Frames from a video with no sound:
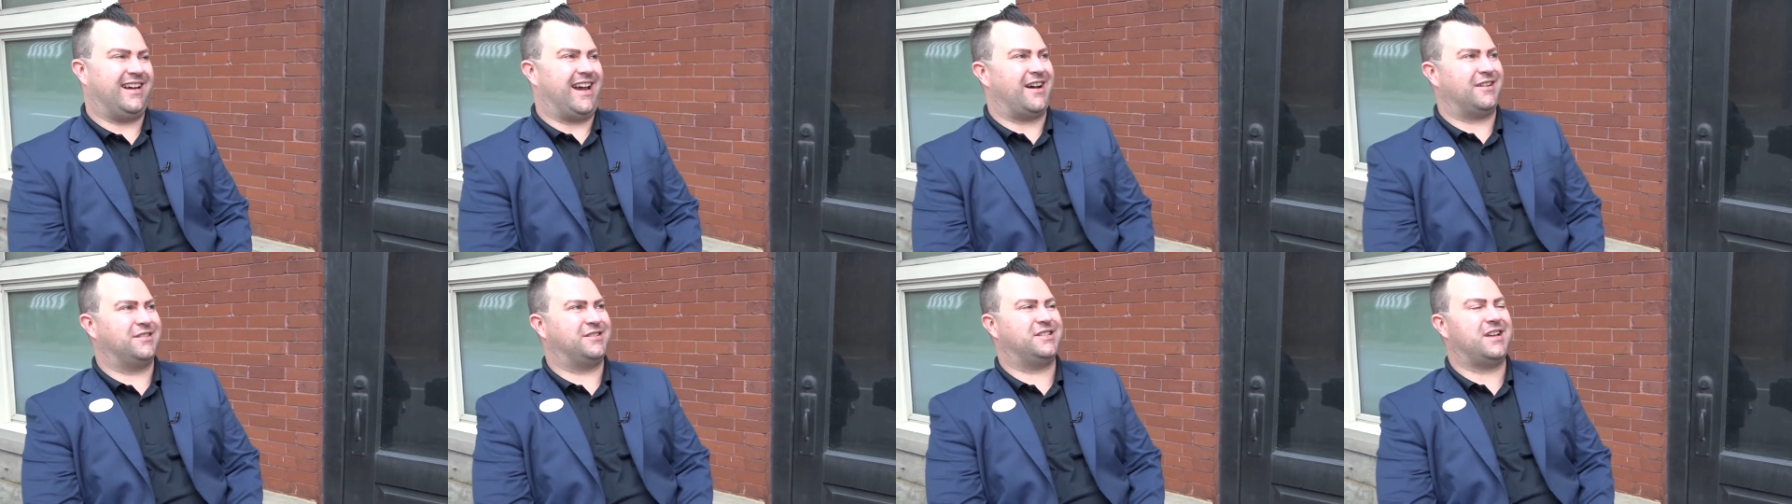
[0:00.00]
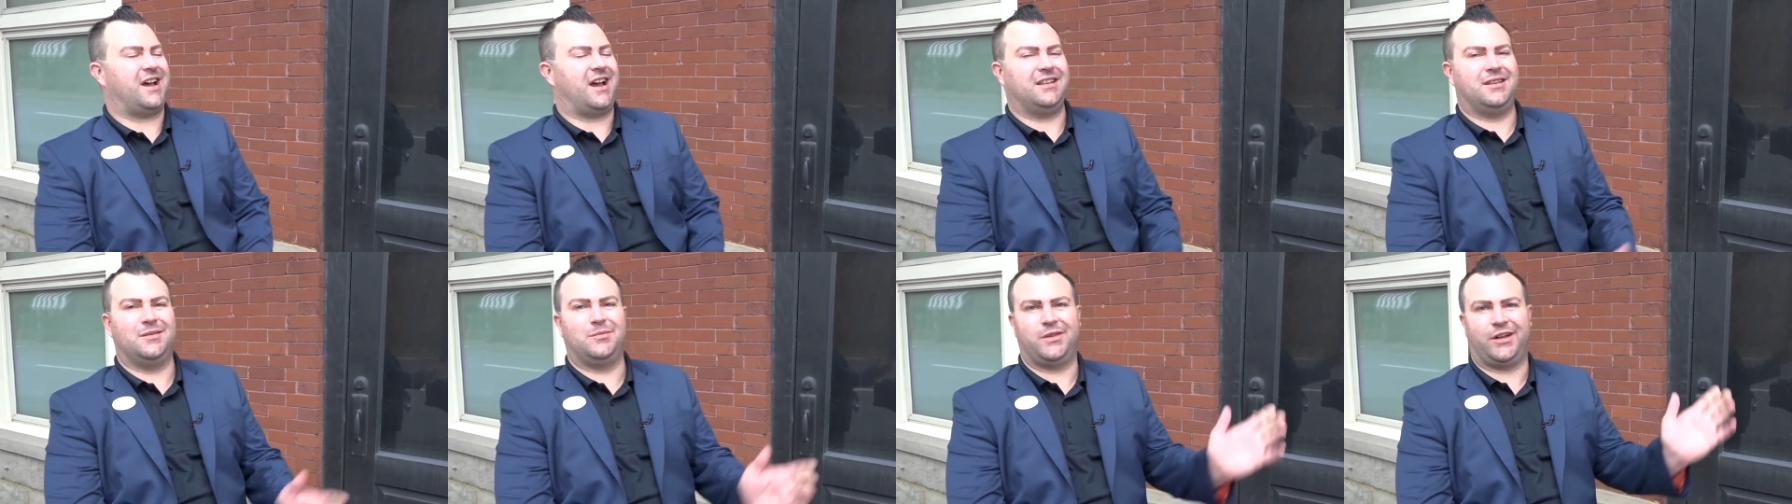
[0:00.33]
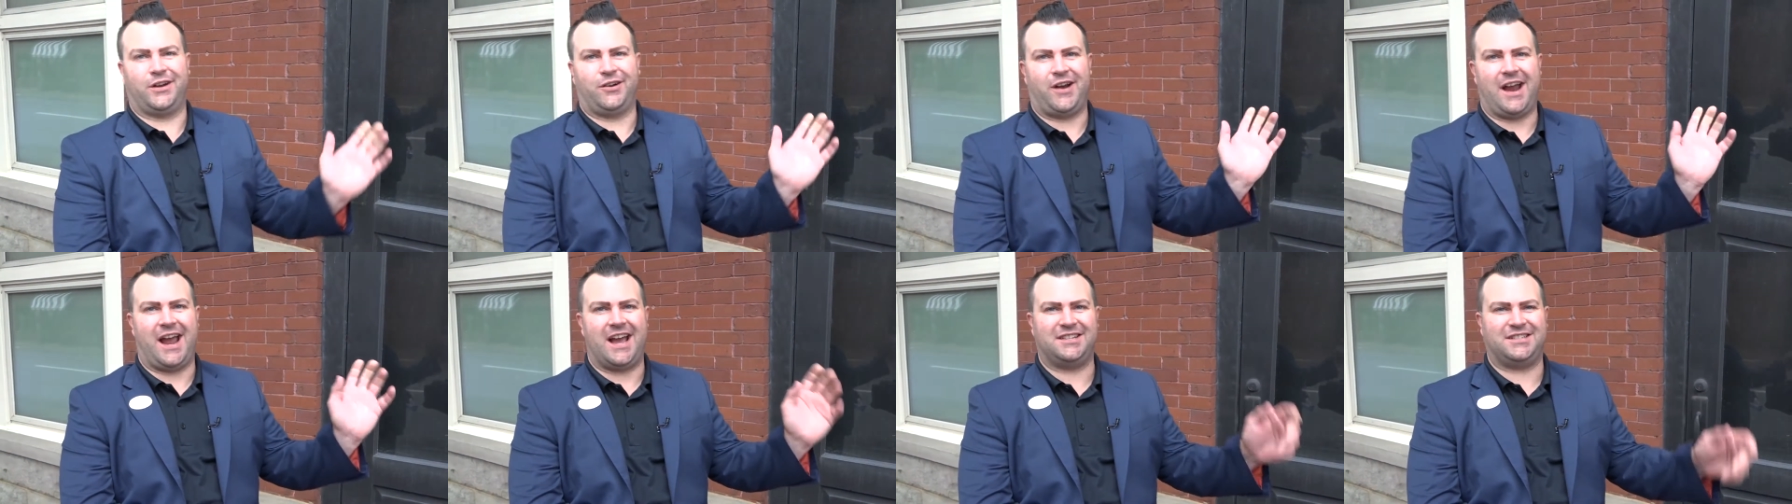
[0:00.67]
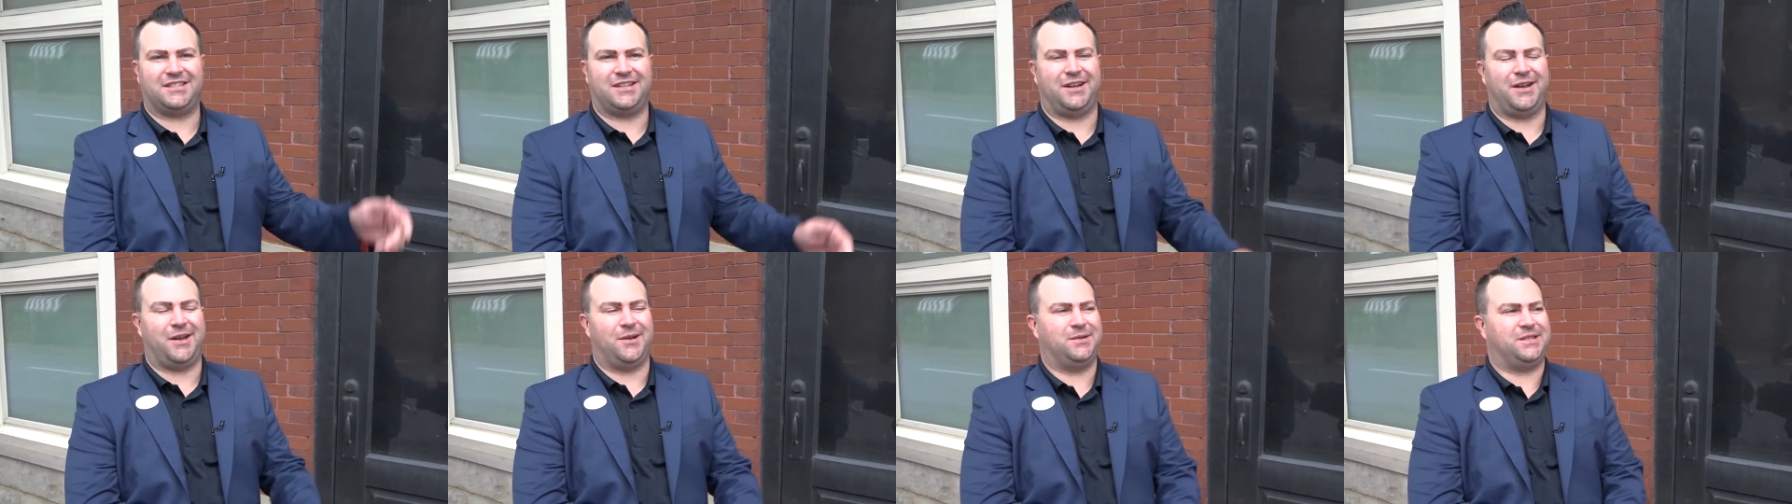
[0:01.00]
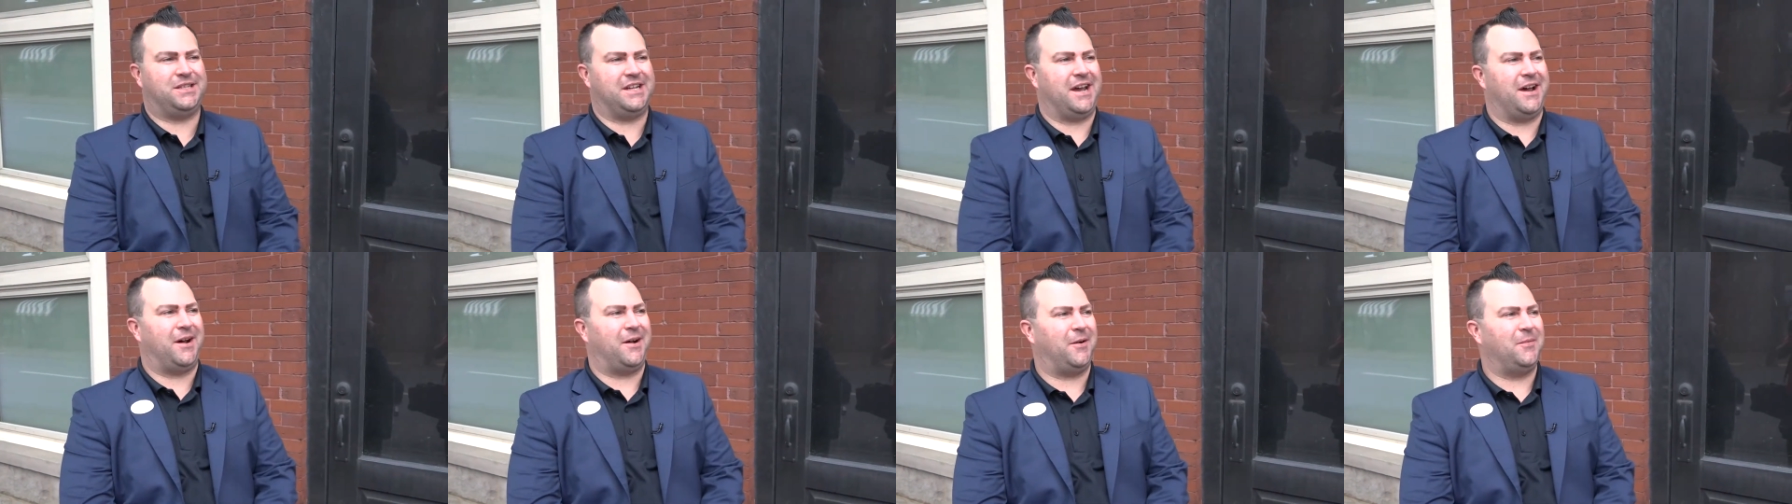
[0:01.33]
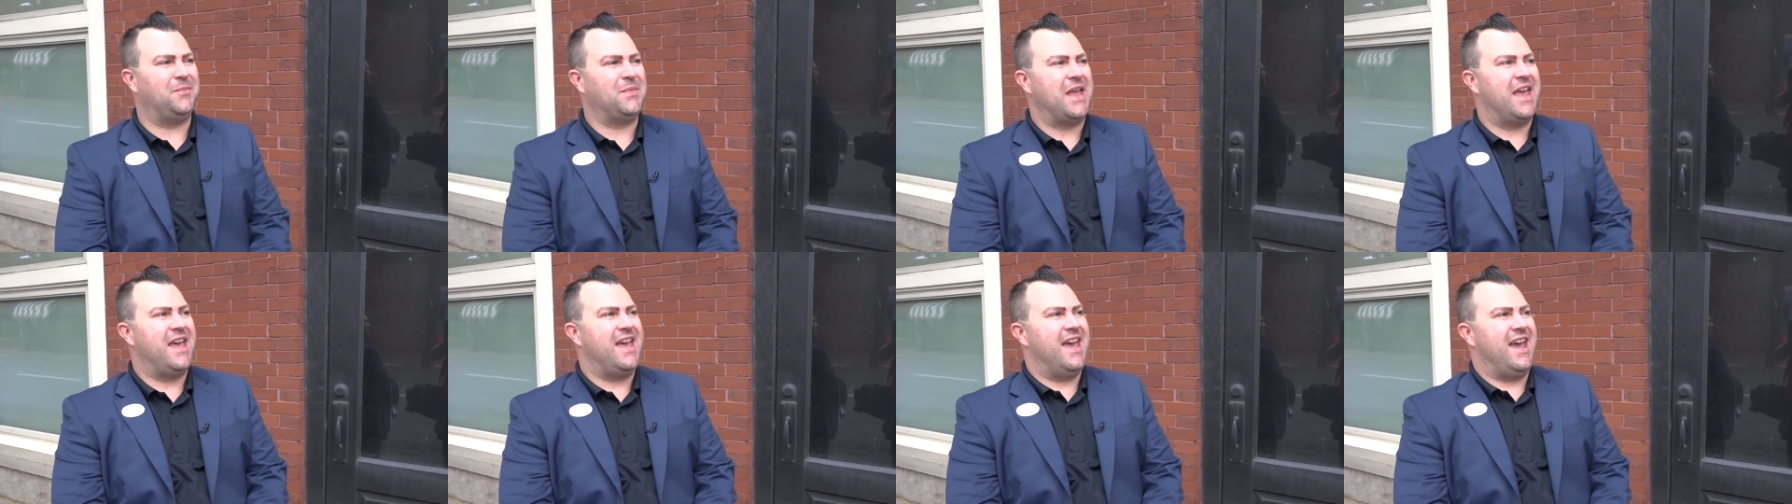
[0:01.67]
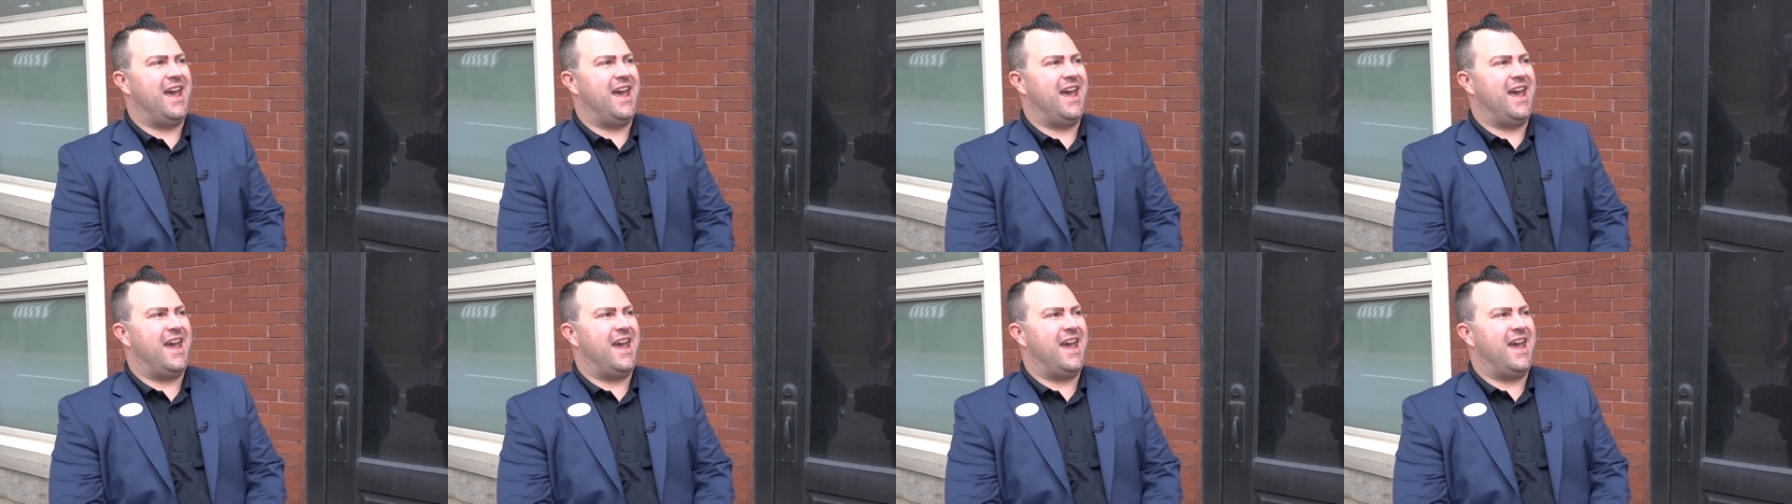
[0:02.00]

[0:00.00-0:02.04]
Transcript: outside the Blennerhassett Hotel